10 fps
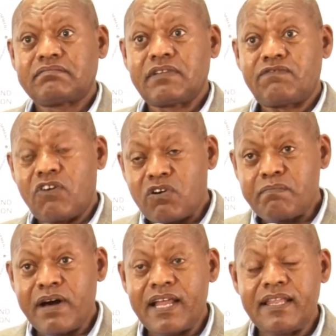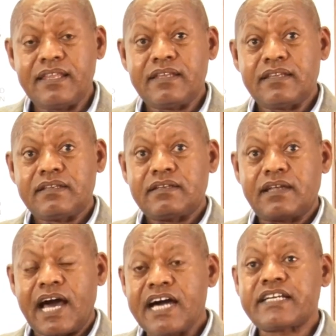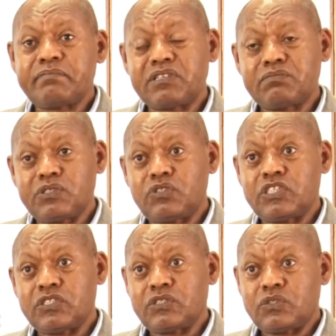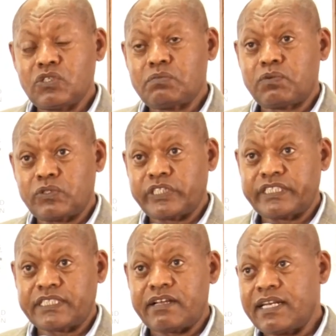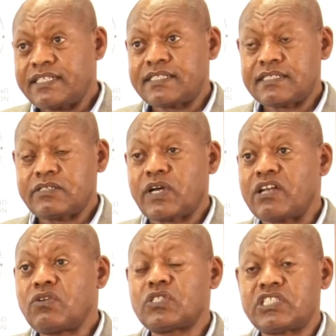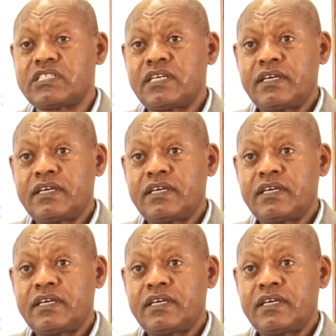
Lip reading: formal agreement between those projects, unless you cannot